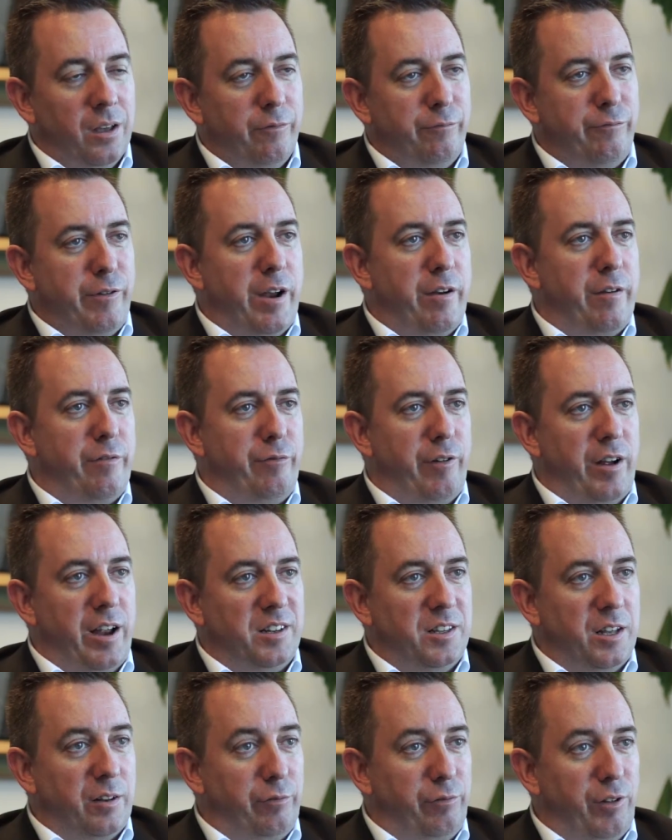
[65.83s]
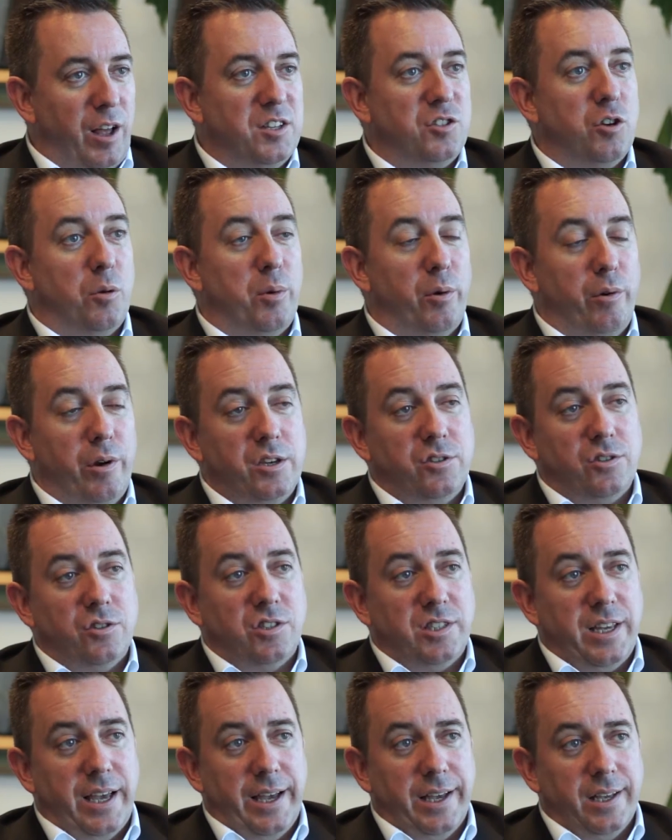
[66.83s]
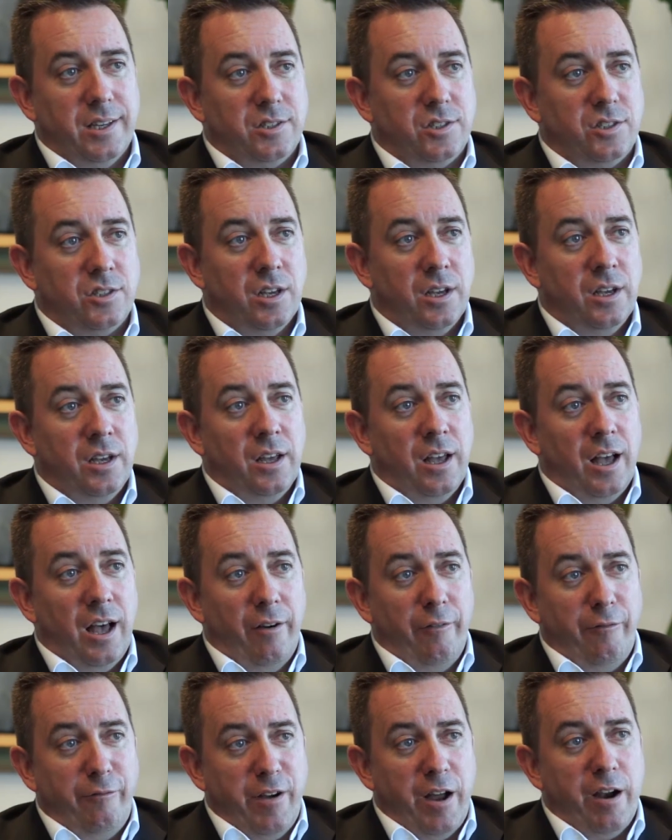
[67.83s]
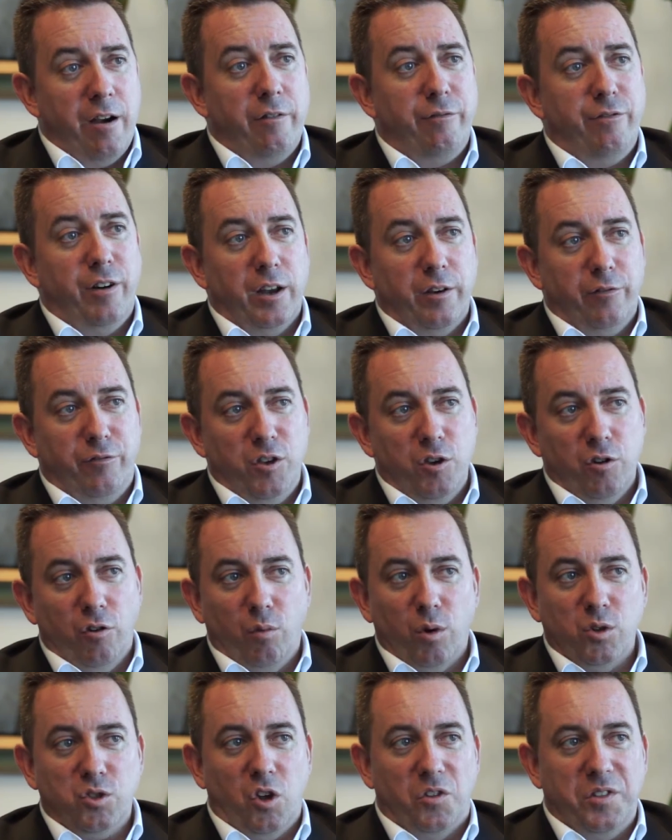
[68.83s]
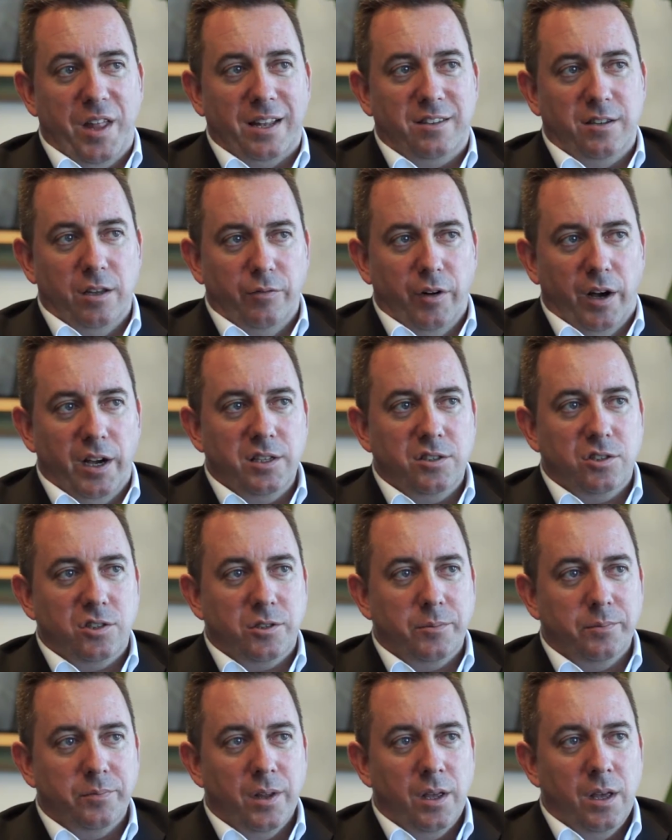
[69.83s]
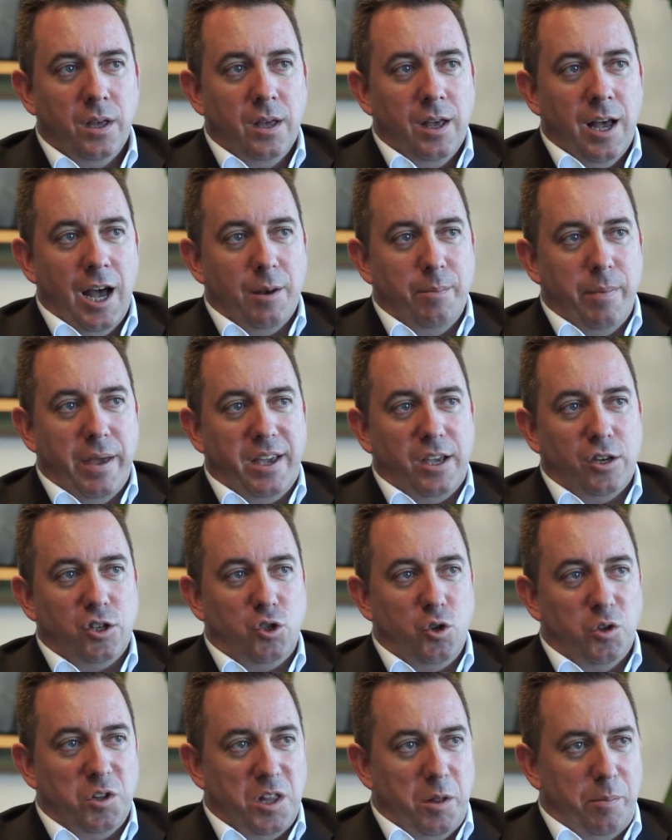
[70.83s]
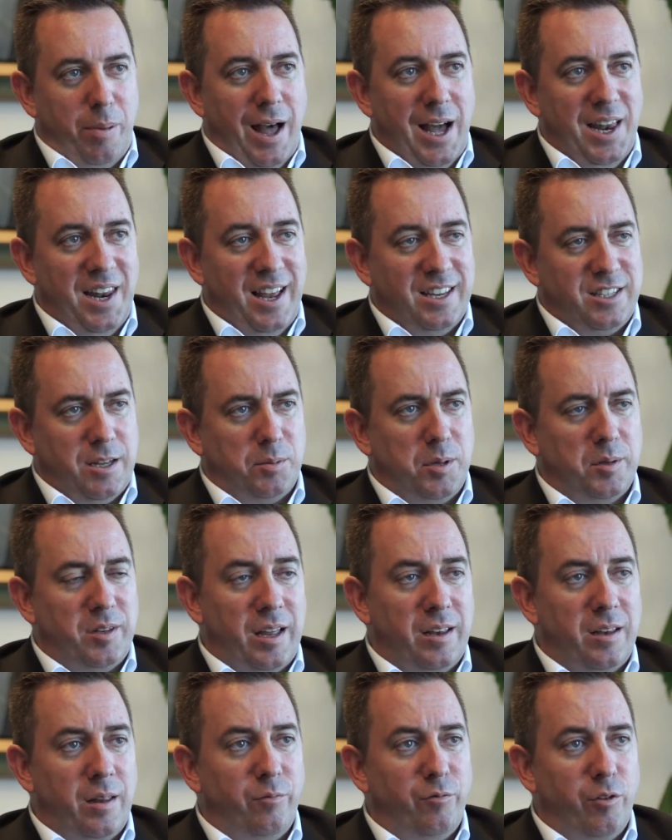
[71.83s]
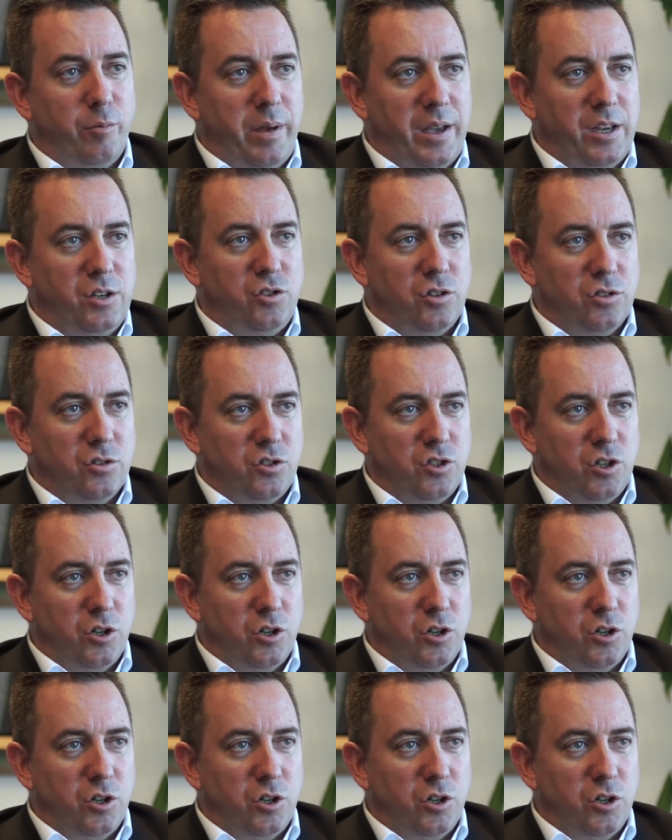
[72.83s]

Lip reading: verifying that flight operations has a verified view of what's on that device, and making sure that the pilot has up-to-date information.